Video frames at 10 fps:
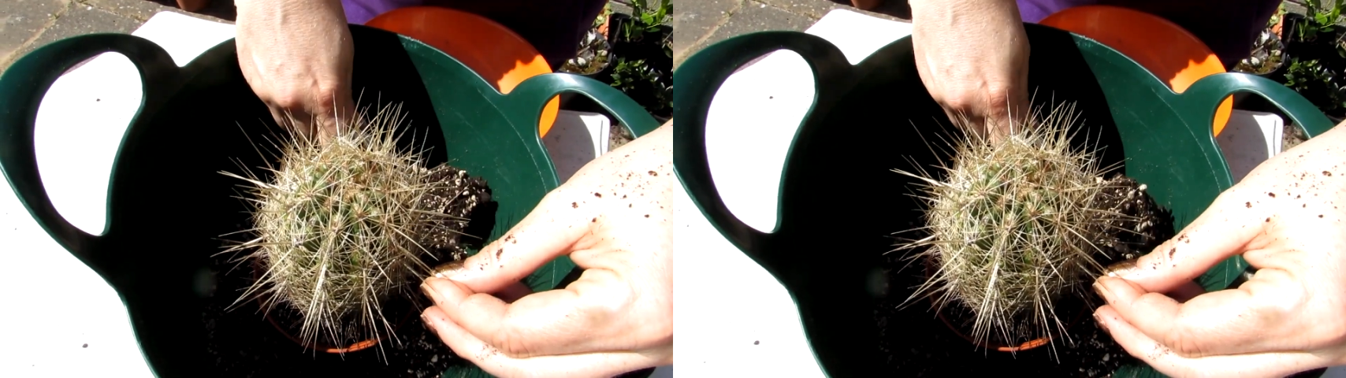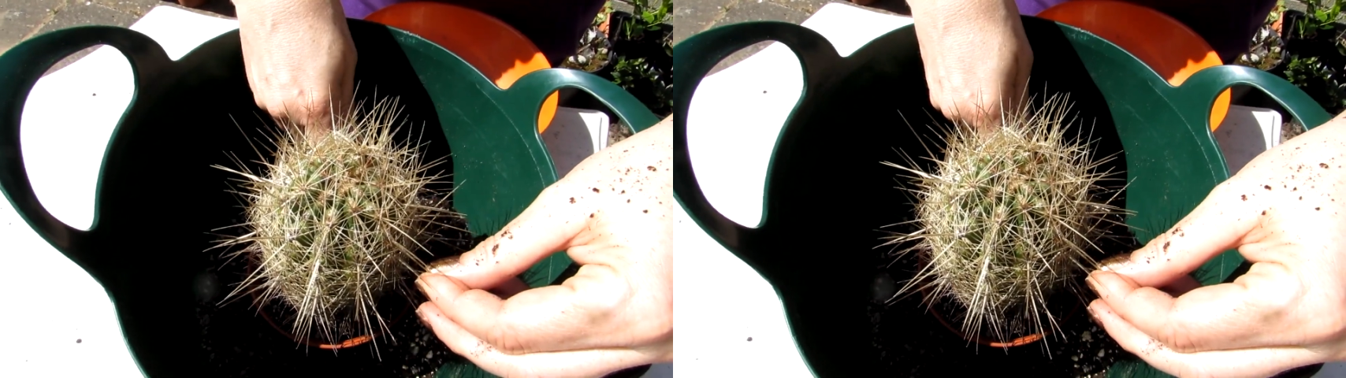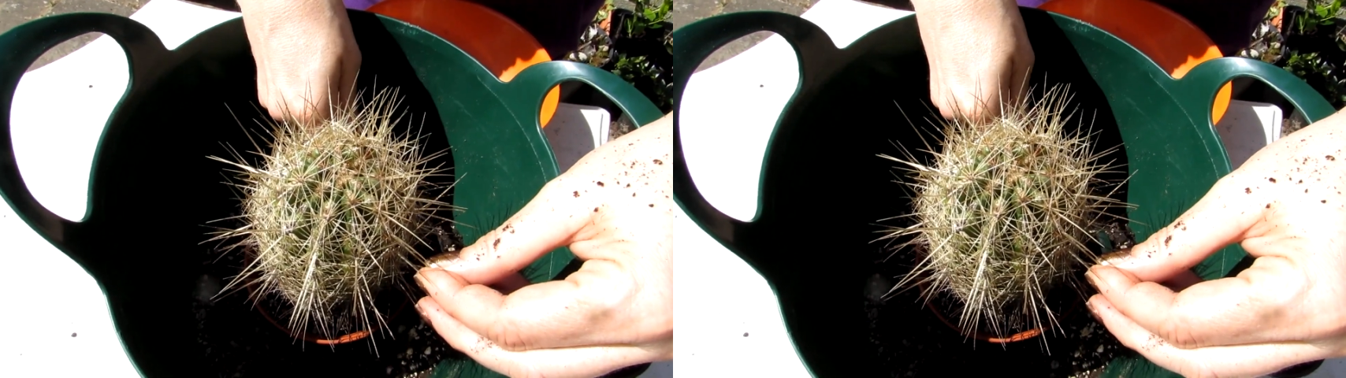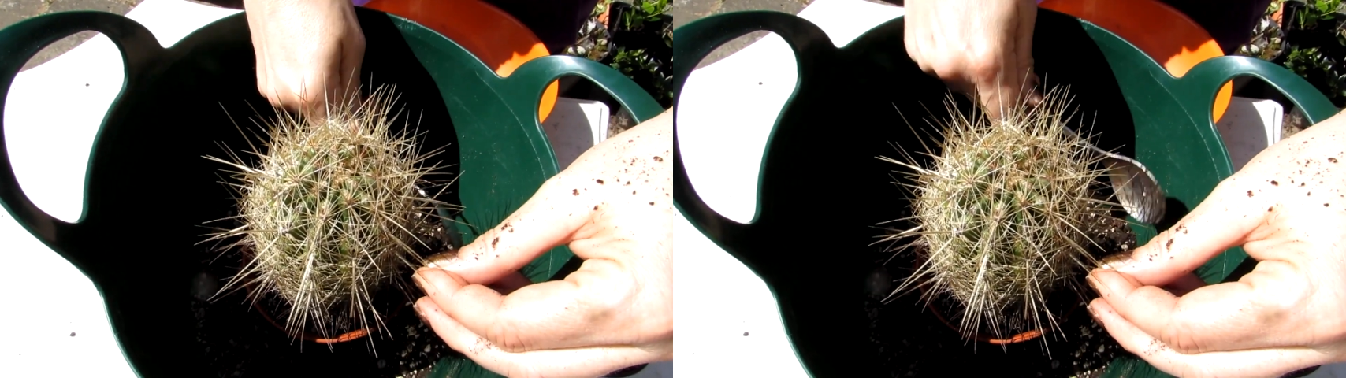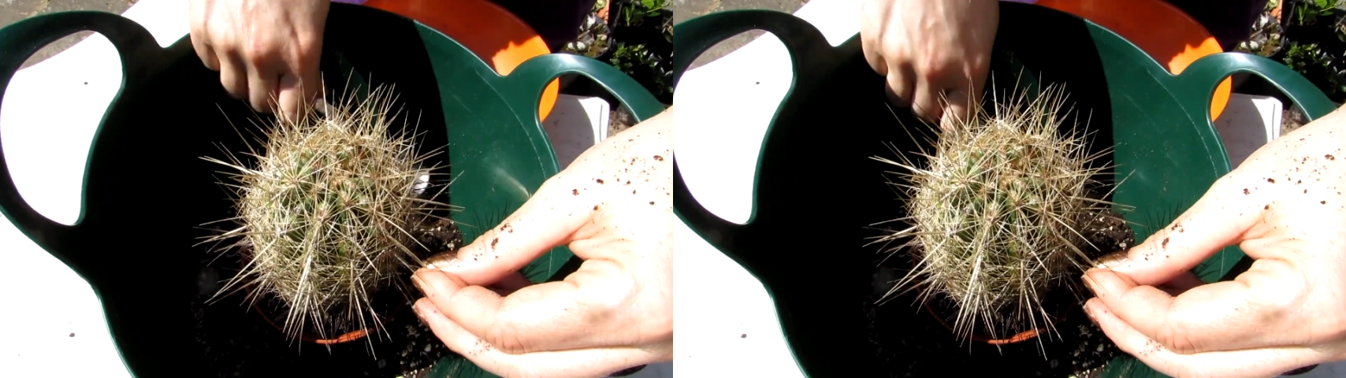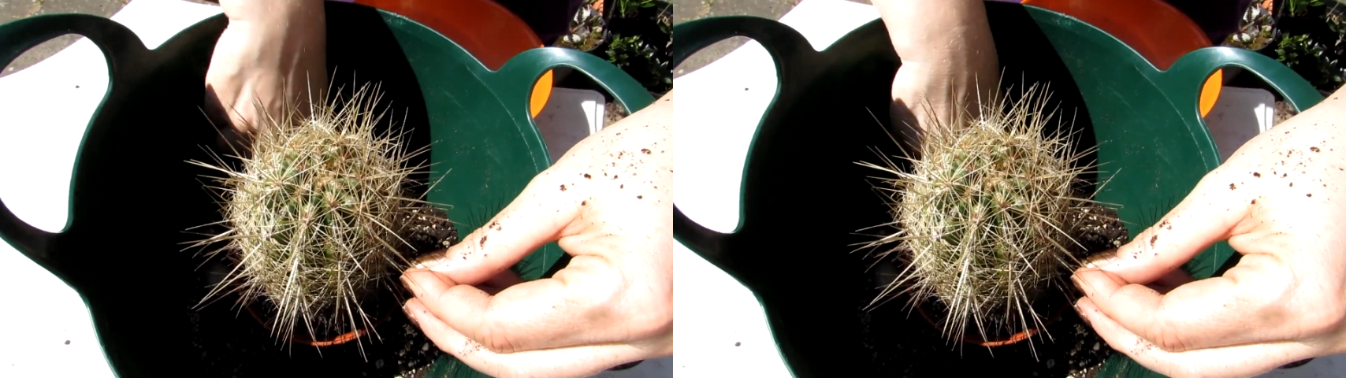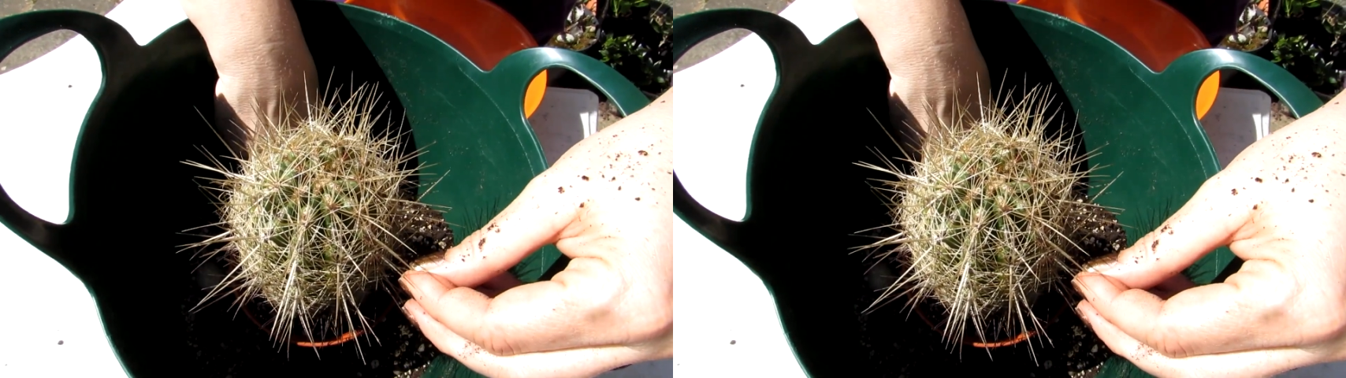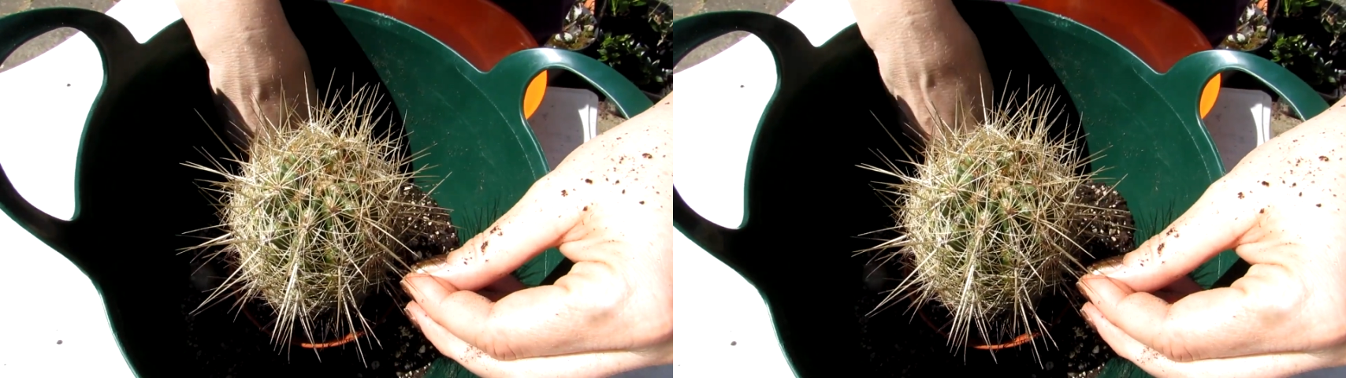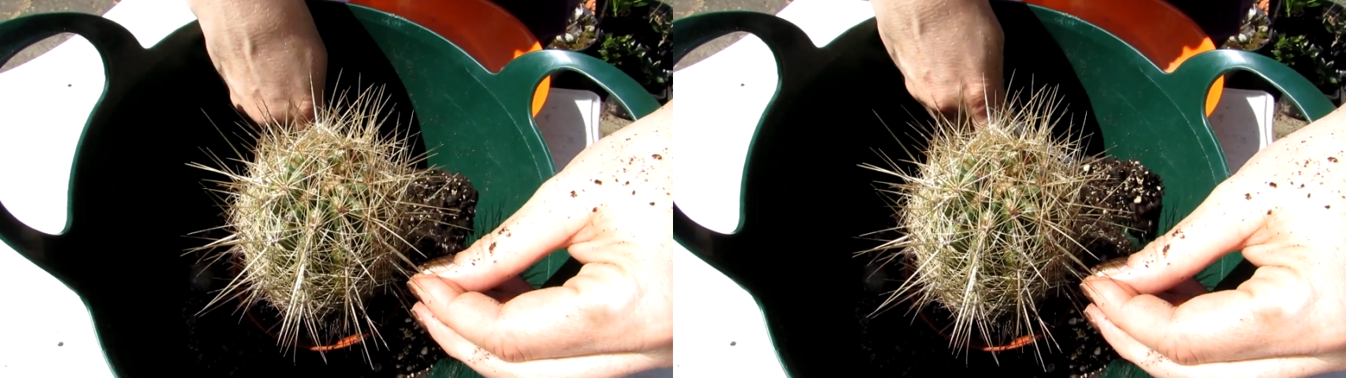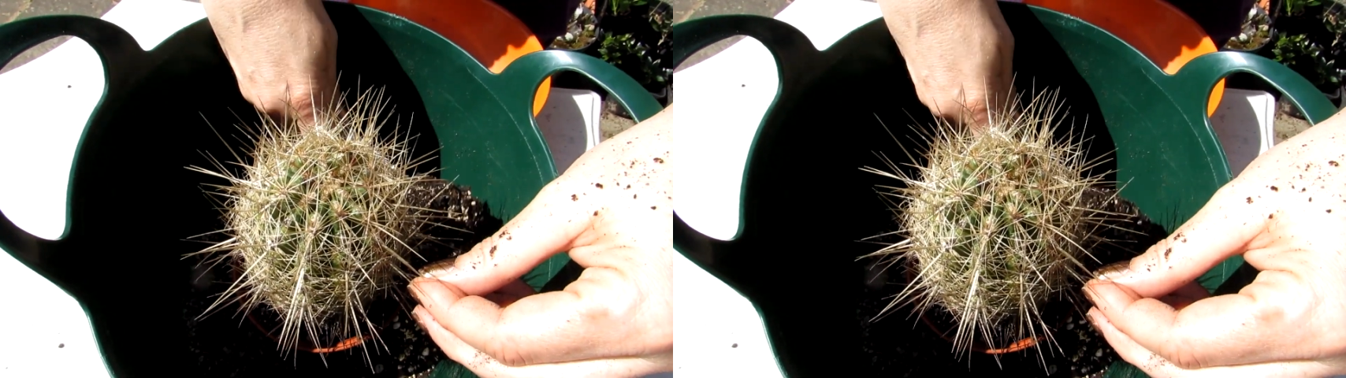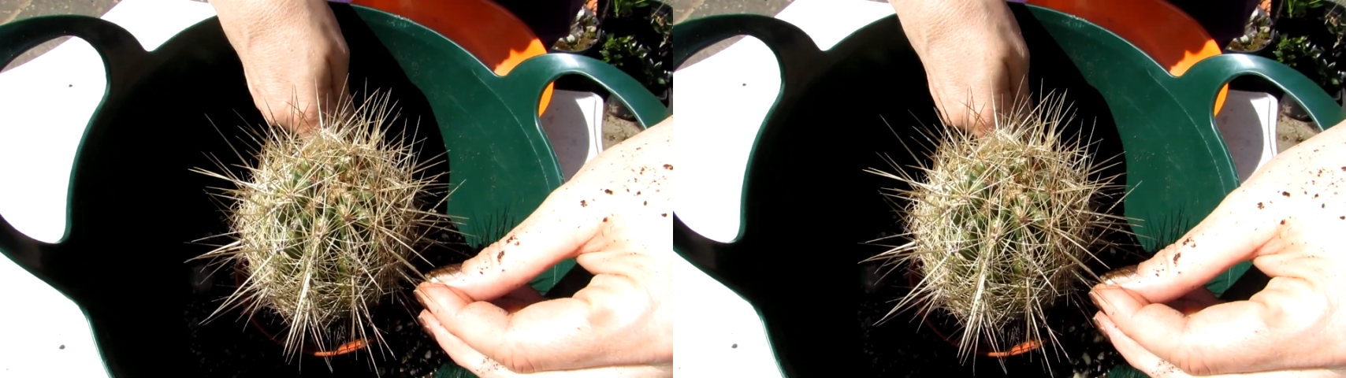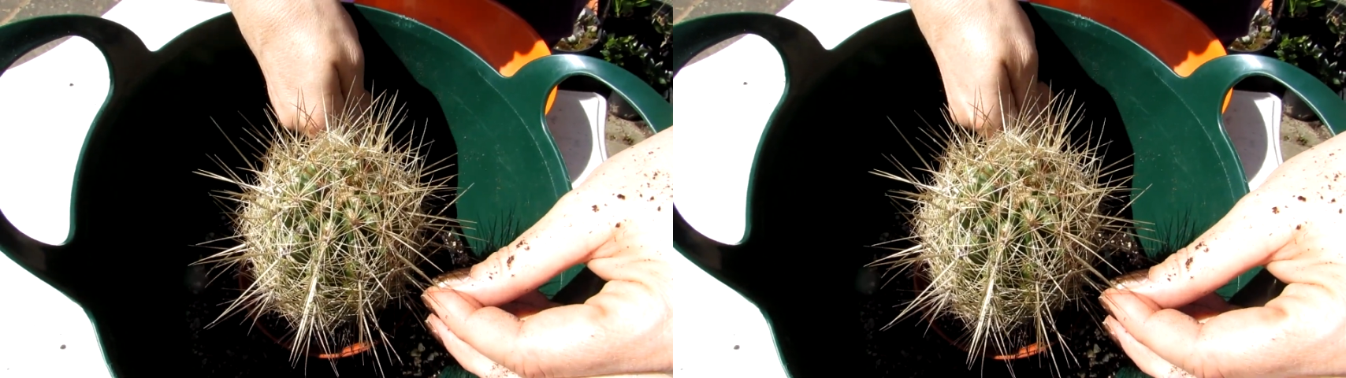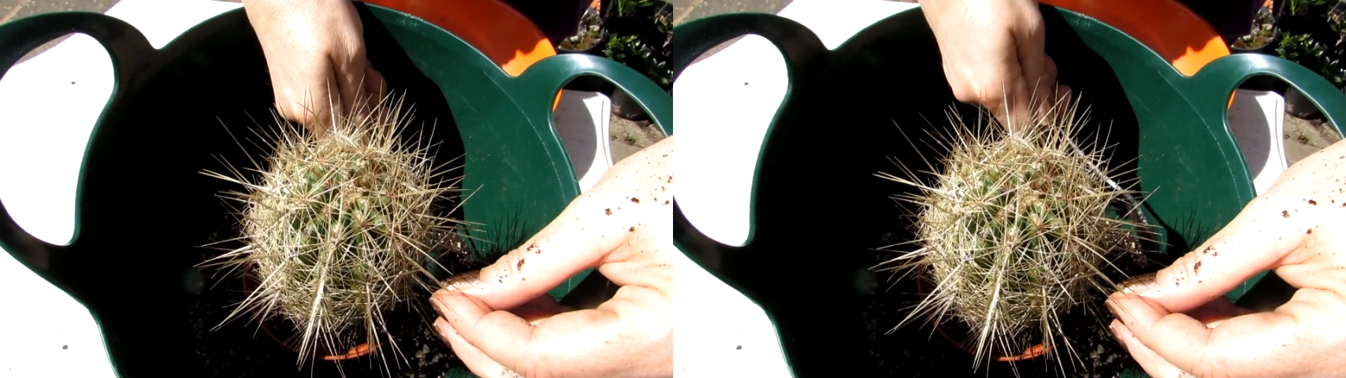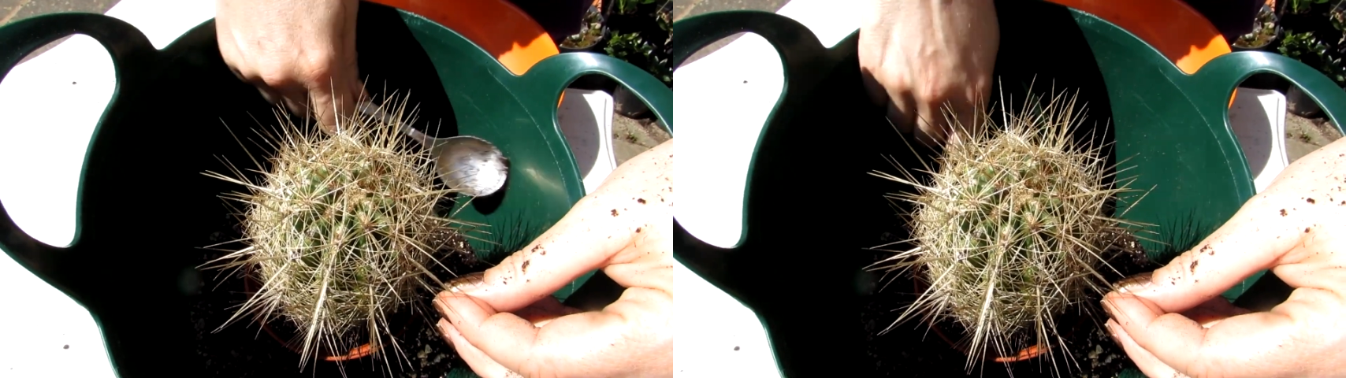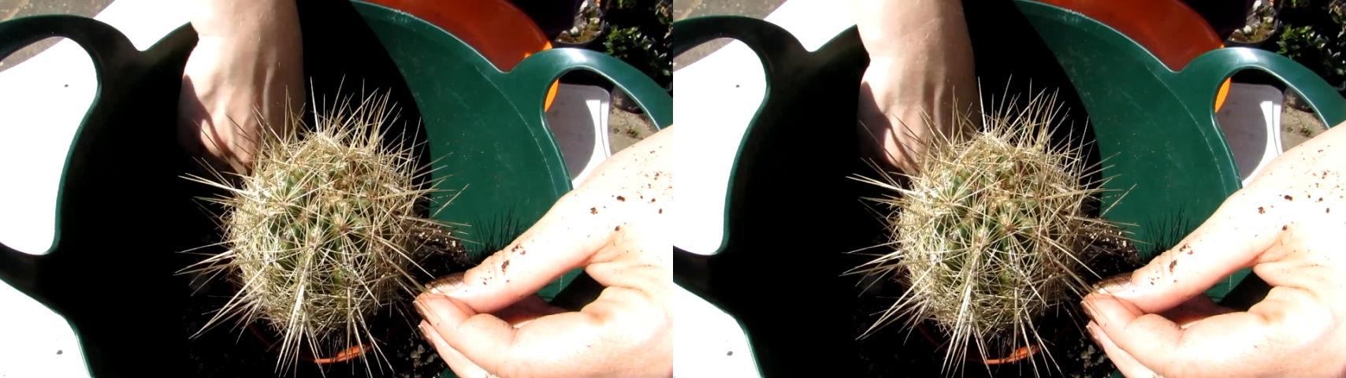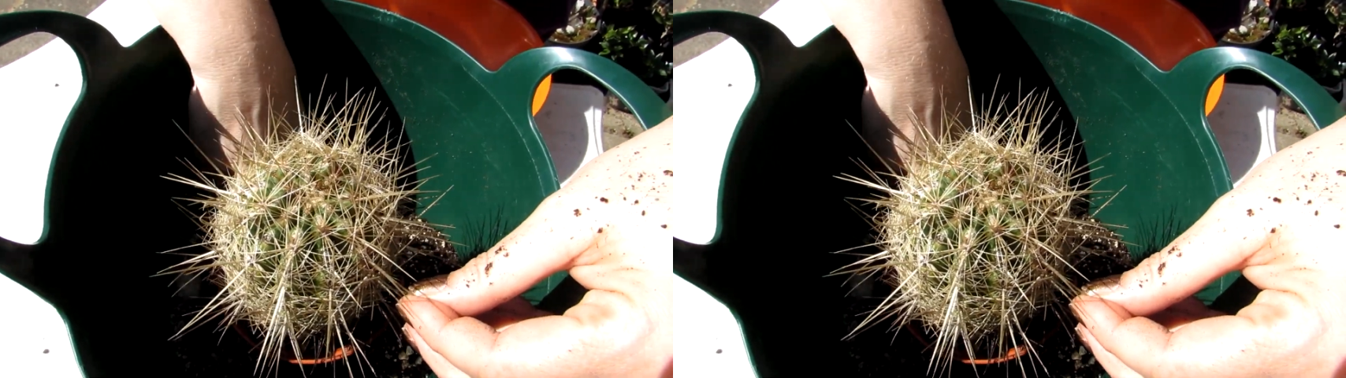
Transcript: No face is visible, so there are no lips to read.